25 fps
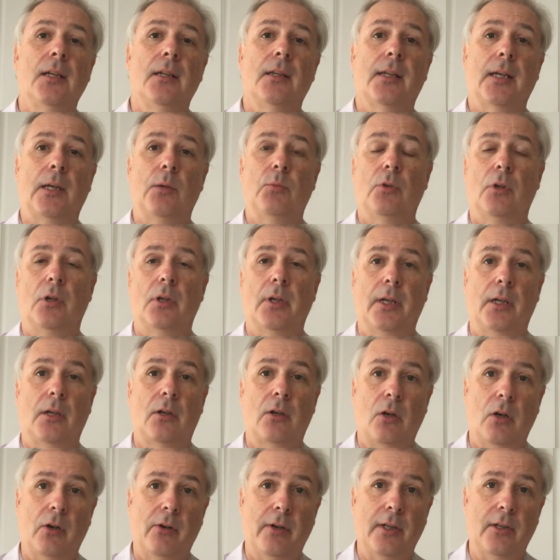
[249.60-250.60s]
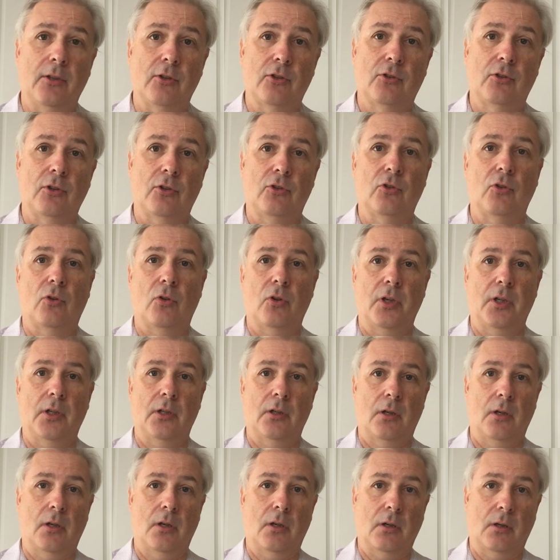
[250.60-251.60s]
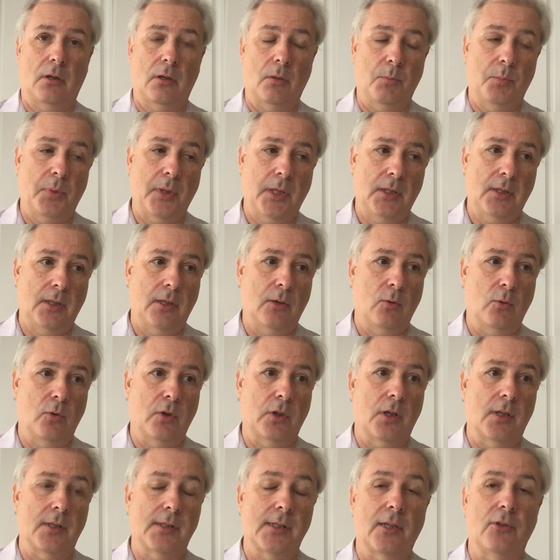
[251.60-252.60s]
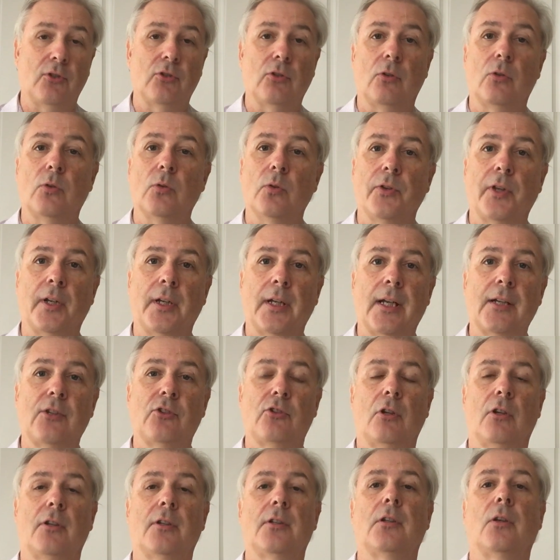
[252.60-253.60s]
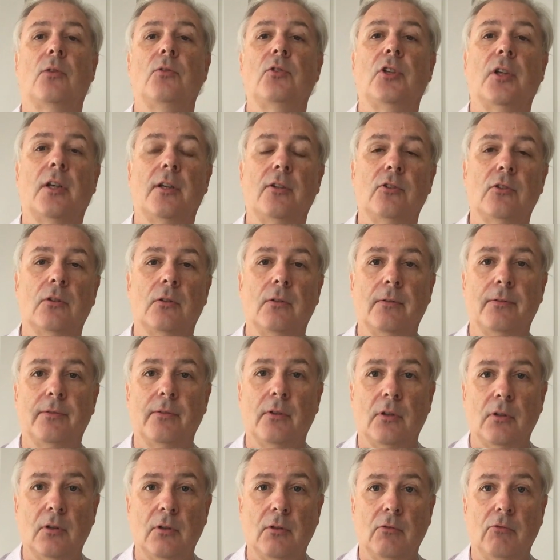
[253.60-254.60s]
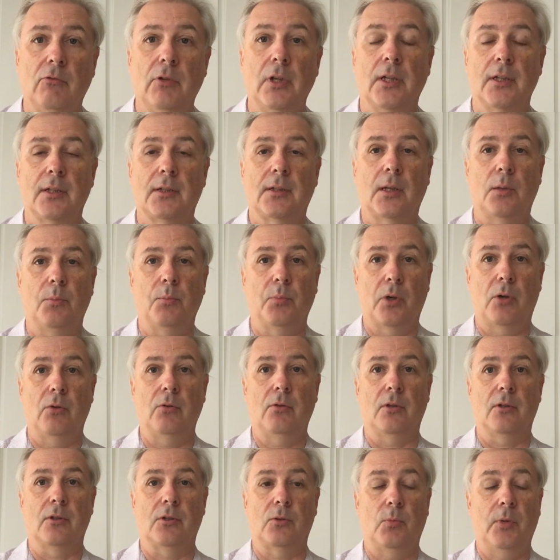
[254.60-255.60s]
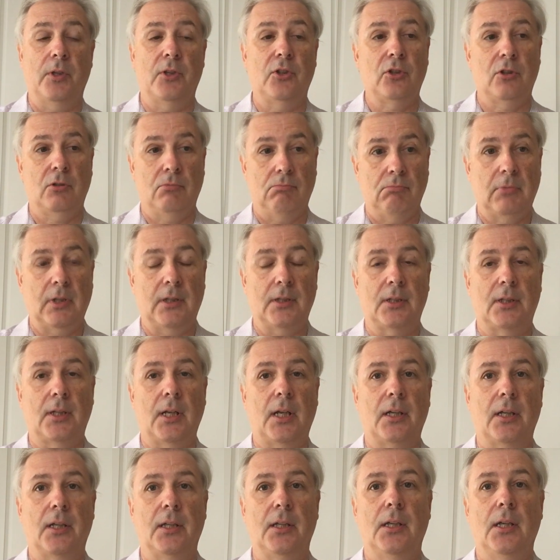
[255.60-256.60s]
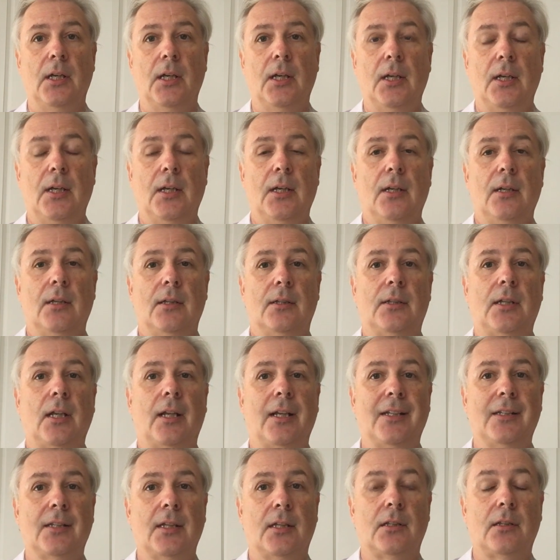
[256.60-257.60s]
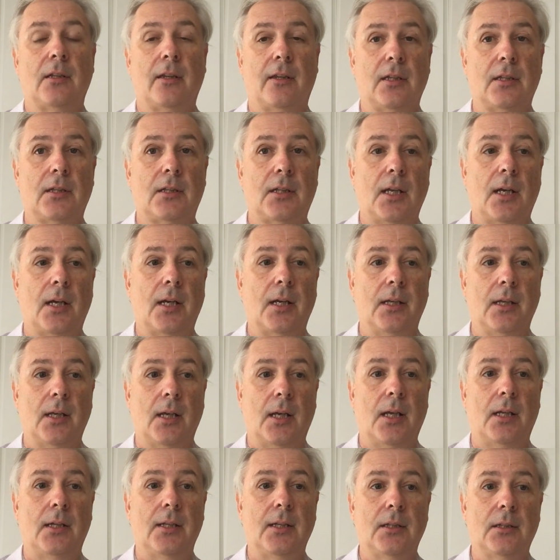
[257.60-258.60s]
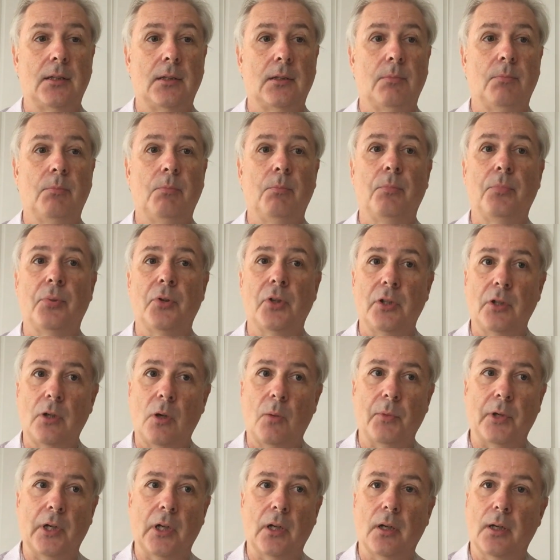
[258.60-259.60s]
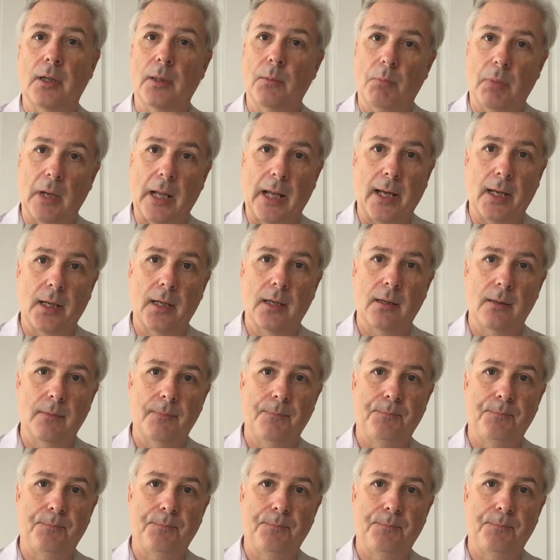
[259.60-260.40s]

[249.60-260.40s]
they were encouraged to join a competing organization called the National Association of Real Estate Brokers, which incidentally still exists to this day and is predominantly black.